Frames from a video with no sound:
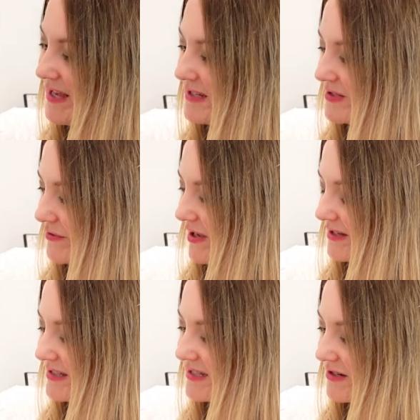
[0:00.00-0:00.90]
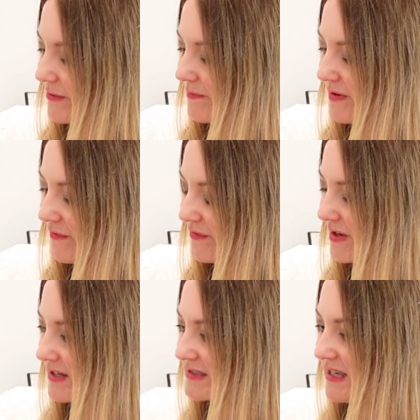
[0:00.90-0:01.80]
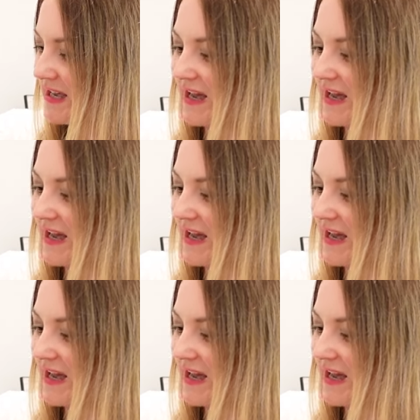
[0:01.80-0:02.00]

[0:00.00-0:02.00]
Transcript: So yeah, these are perfect.